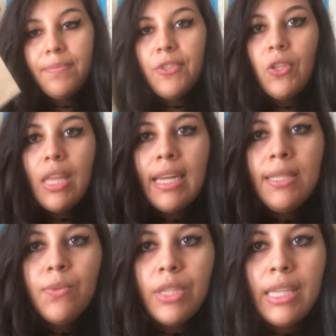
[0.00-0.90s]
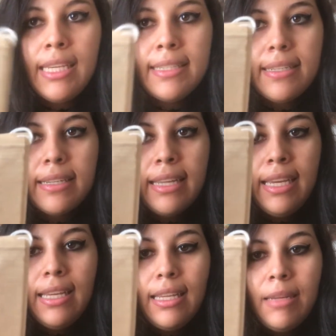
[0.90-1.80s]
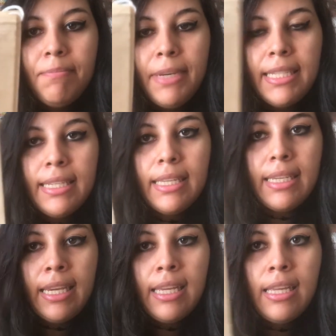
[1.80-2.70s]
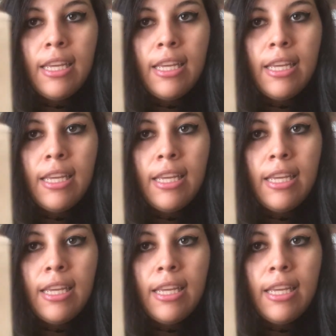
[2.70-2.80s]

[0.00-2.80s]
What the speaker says: So that is what these look like, and basically